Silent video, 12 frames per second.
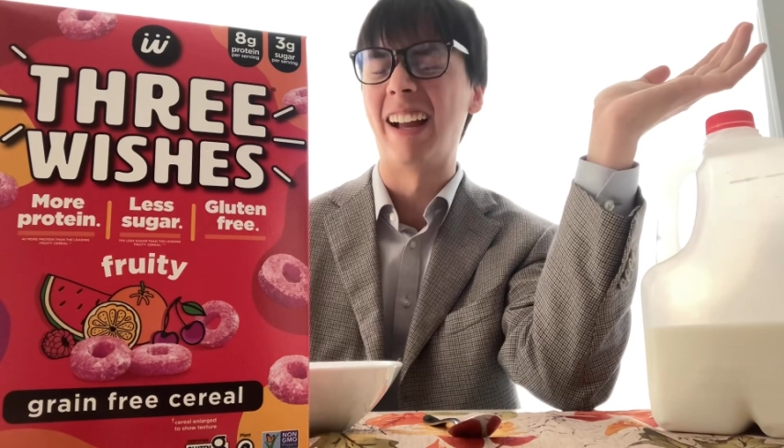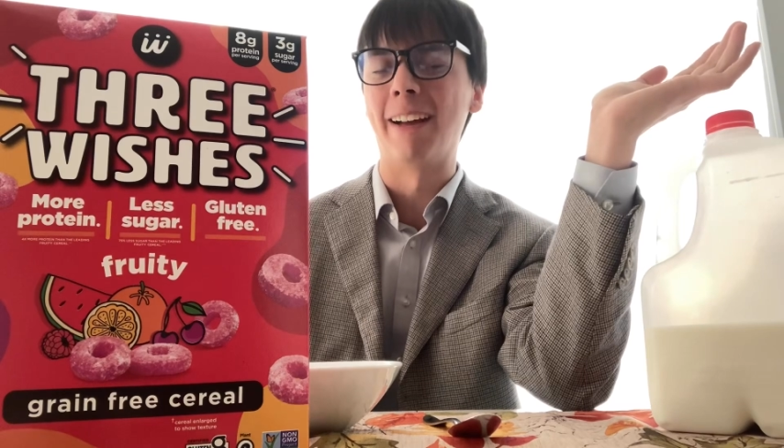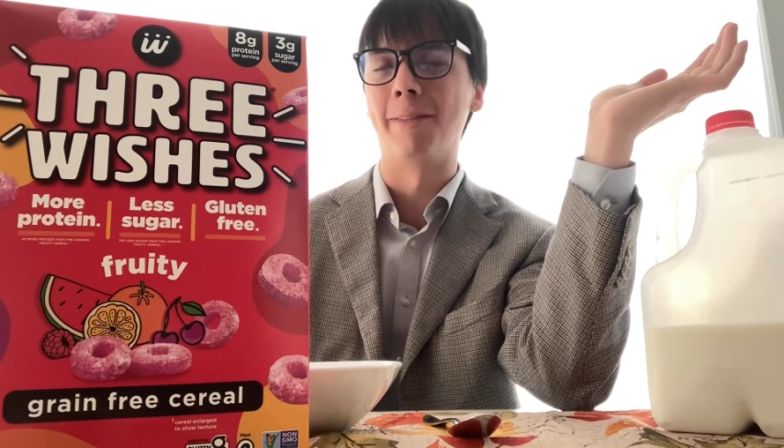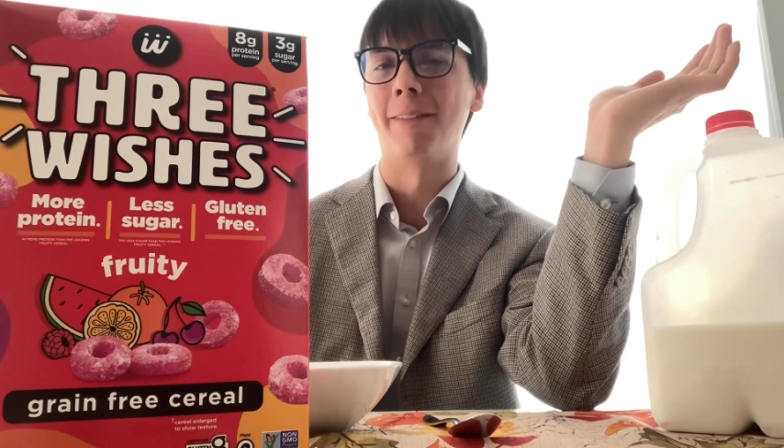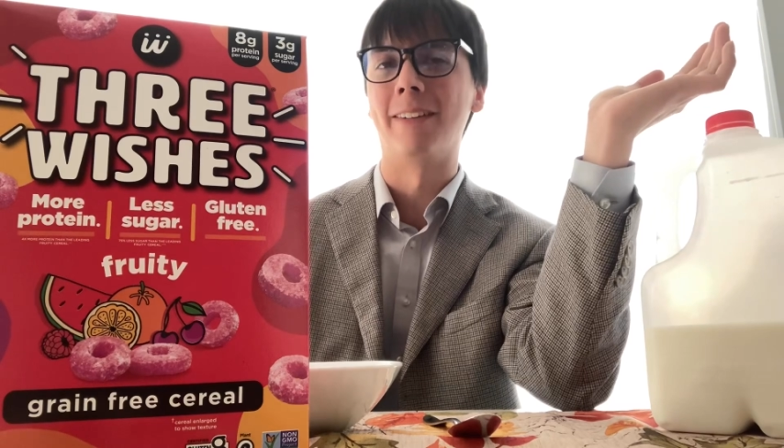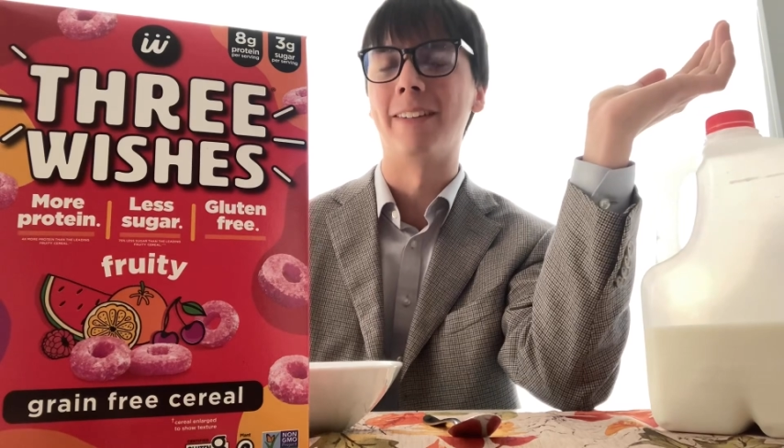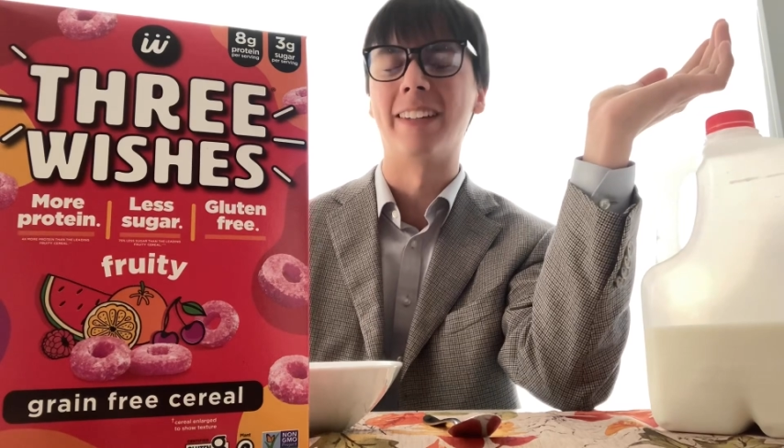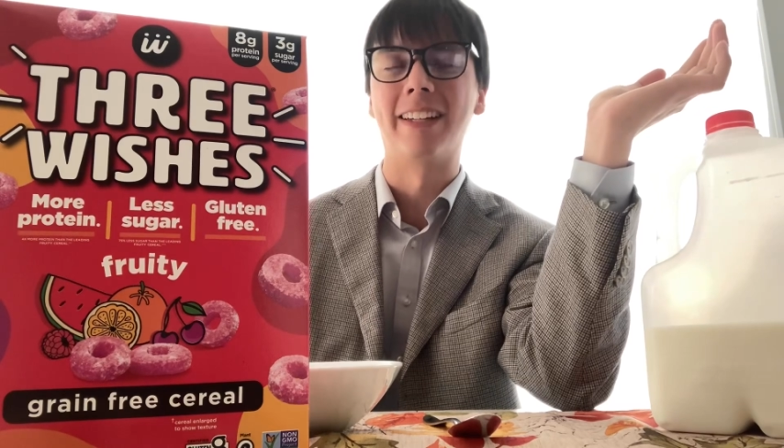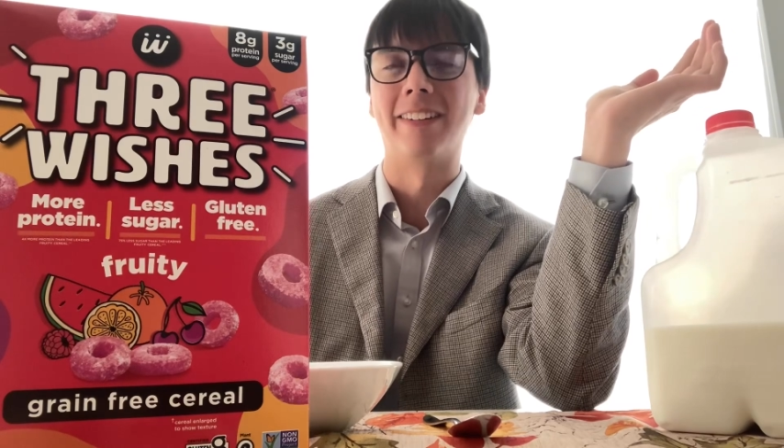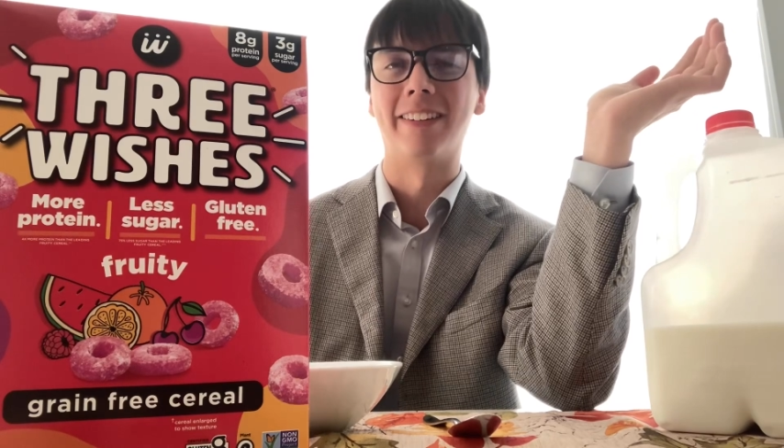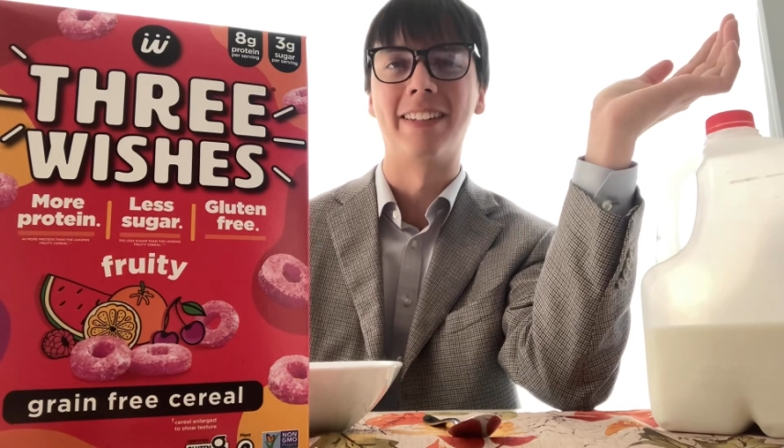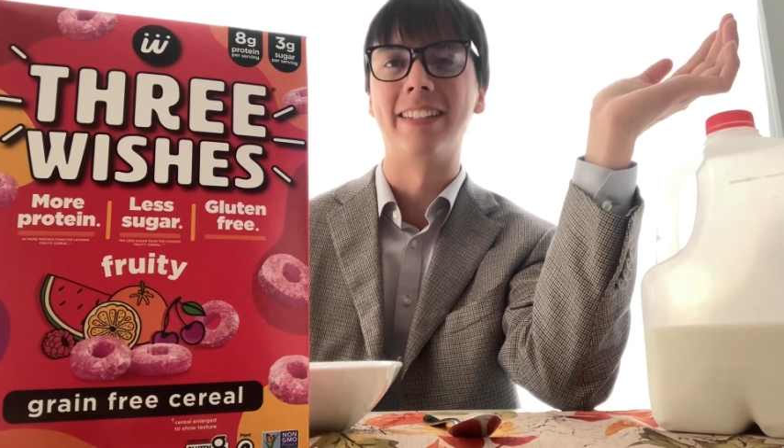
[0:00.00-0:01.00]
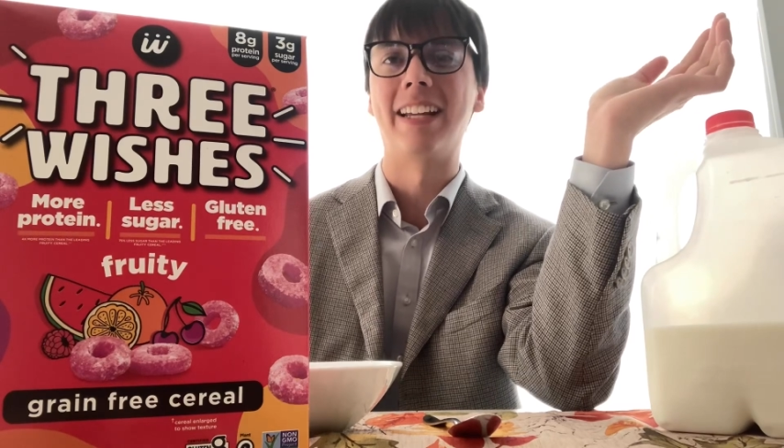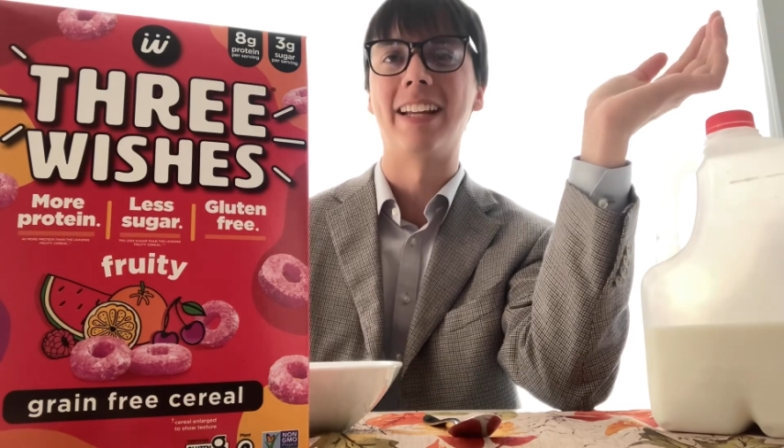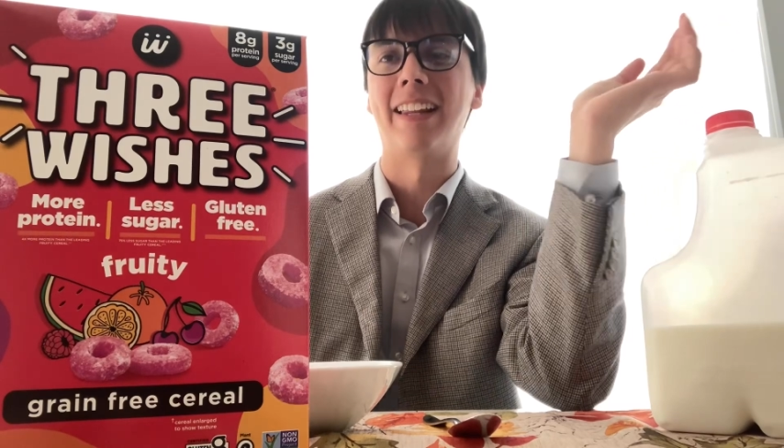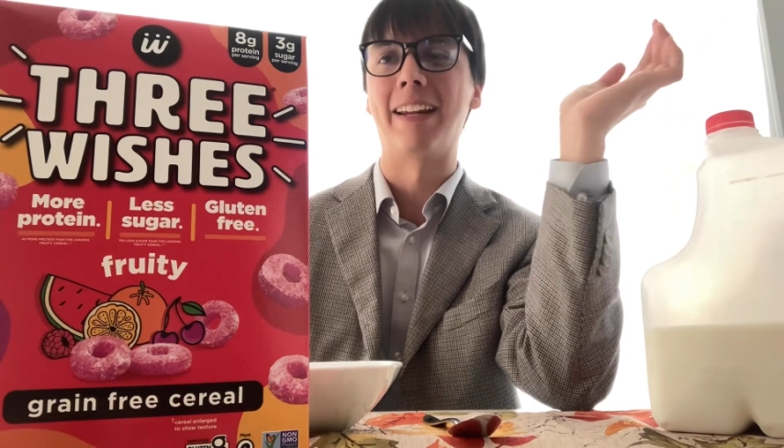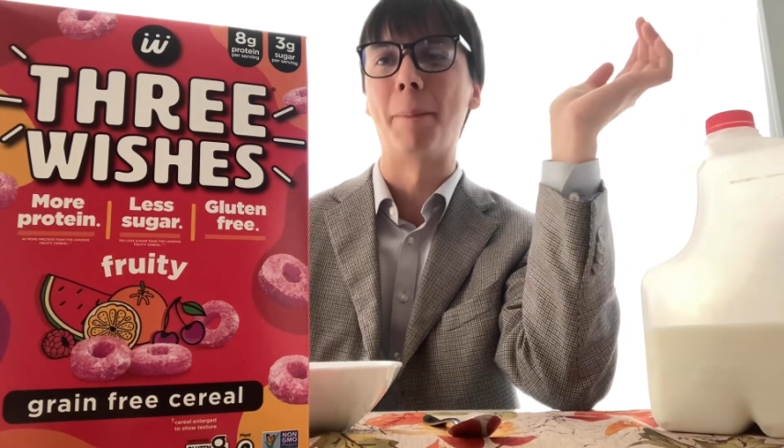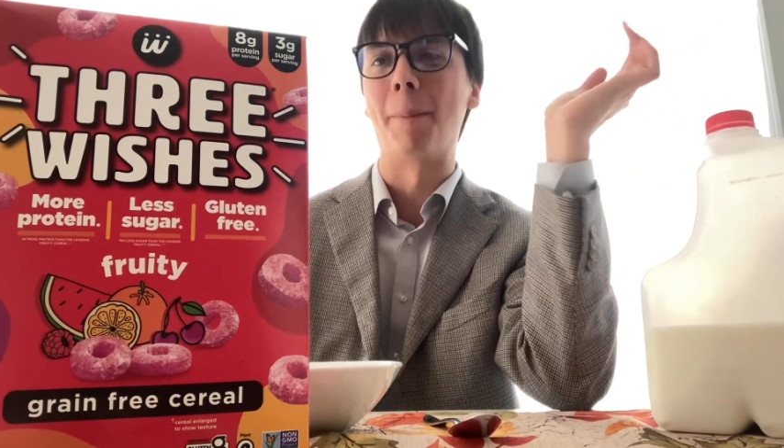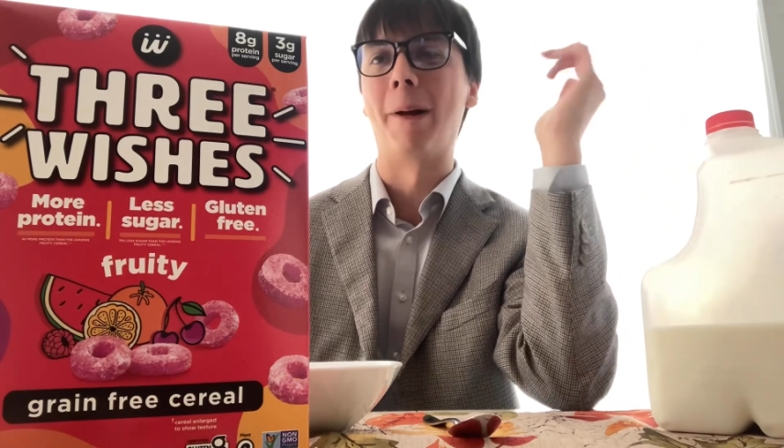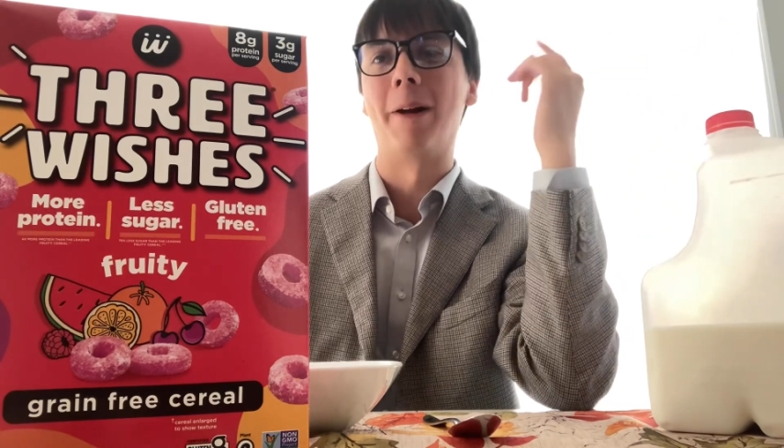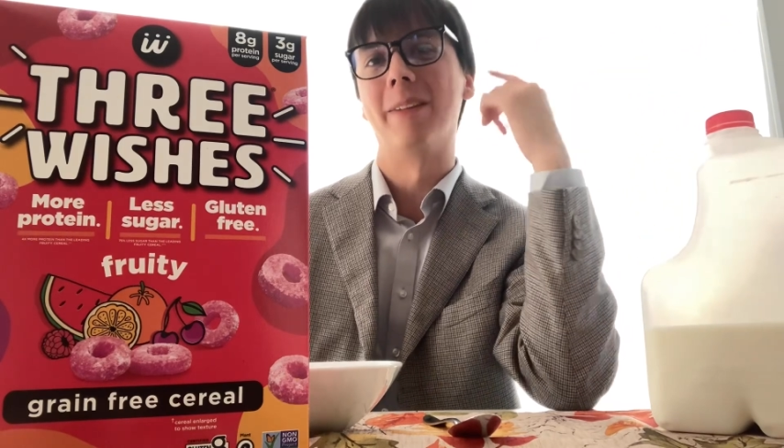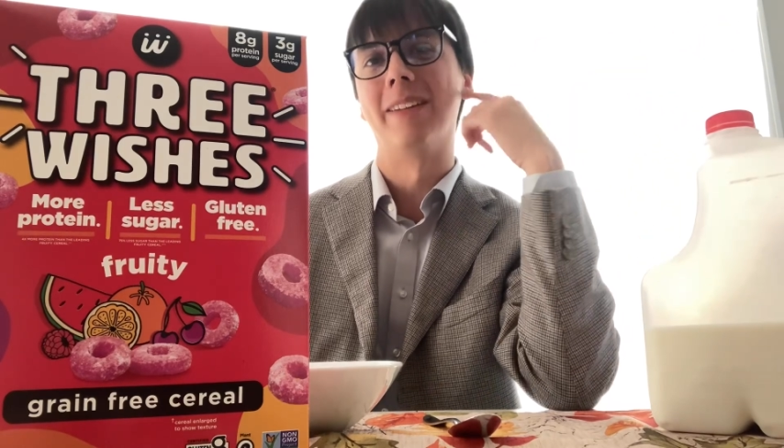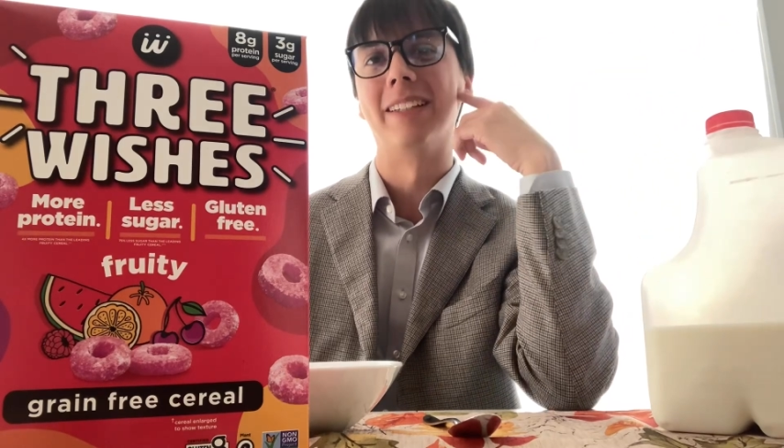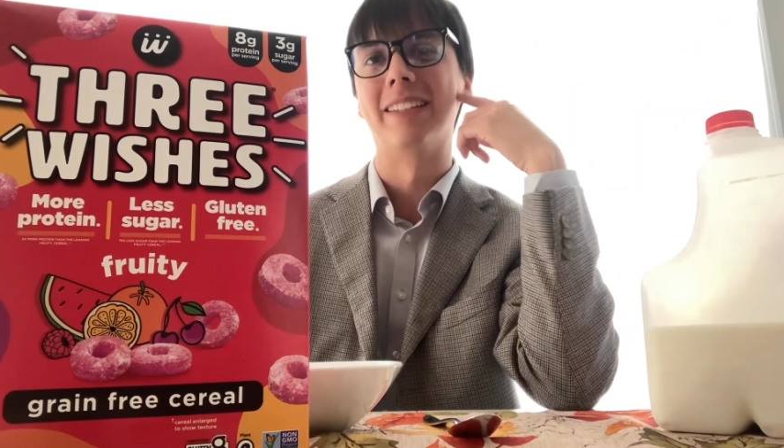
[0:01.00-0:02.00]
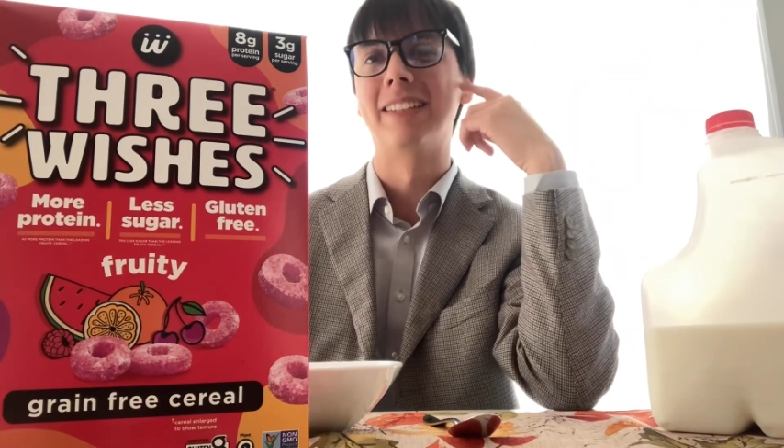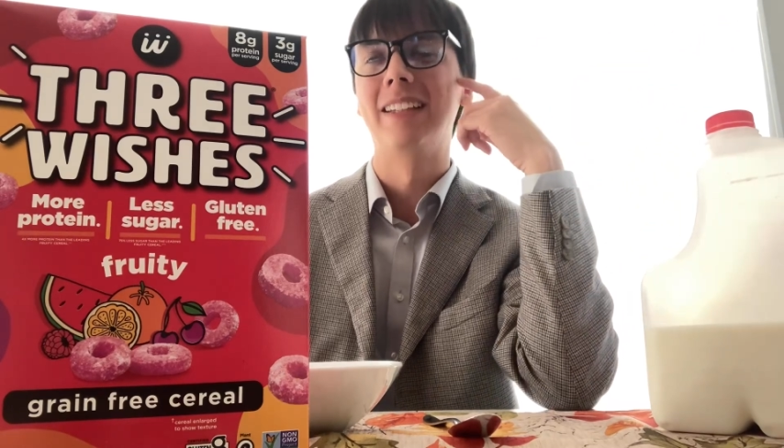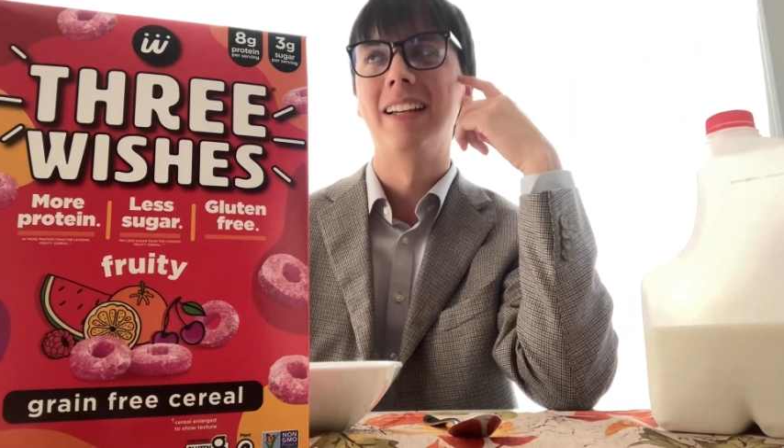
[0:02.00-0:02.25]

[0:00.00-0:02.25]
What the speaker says: later in the day that I bought this,